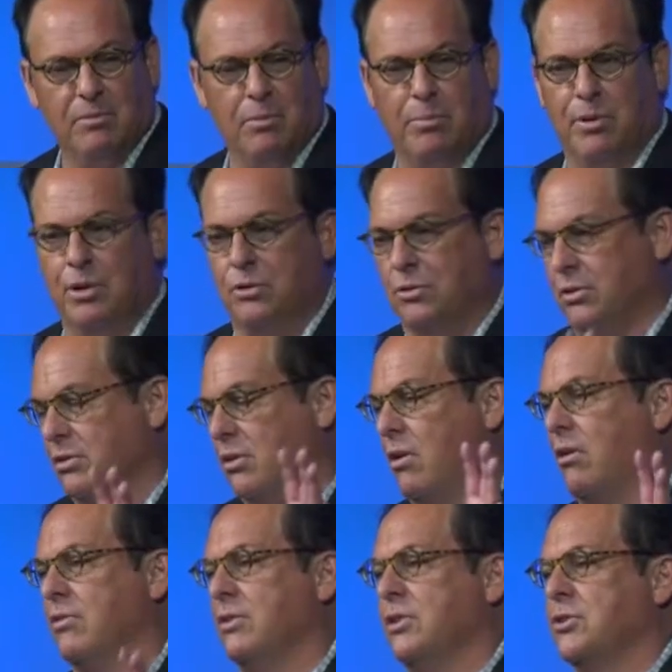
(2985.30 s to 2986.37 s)
but produces
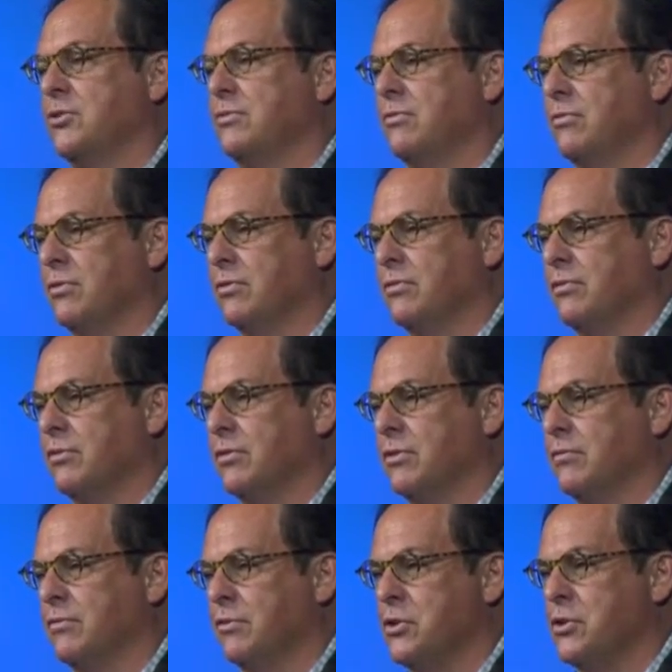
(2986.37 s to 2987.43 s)
all this for, for,
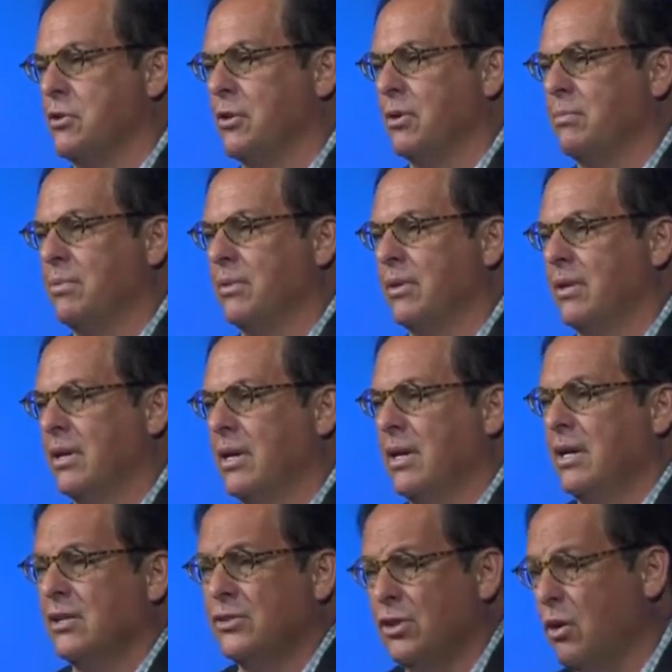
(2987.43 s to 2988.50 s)
for Europe.
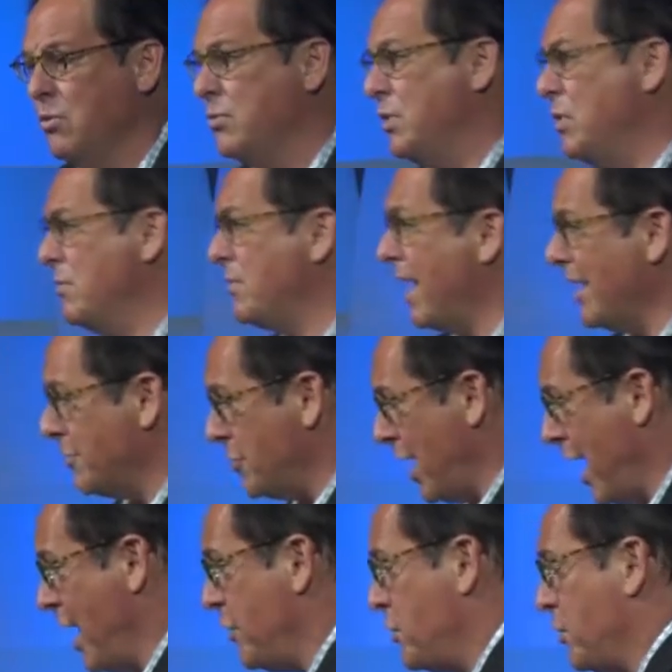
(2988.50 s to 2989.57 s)
So you've got
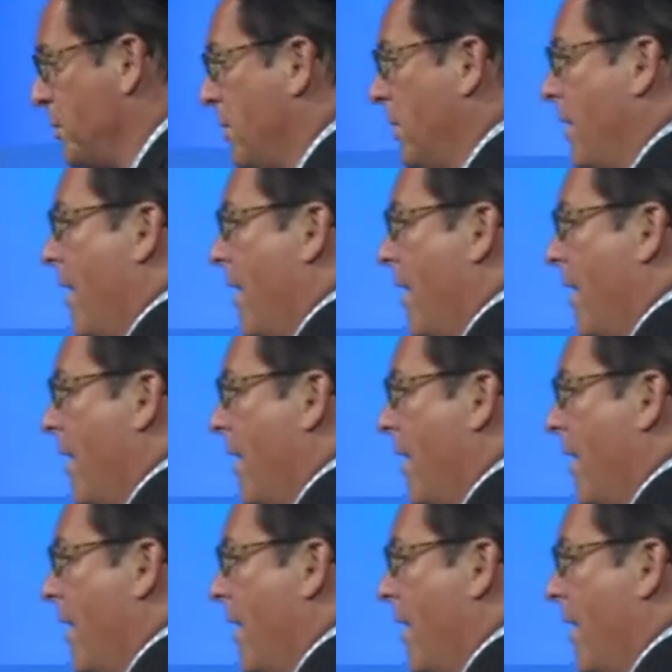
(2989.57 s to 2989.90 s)
tangible,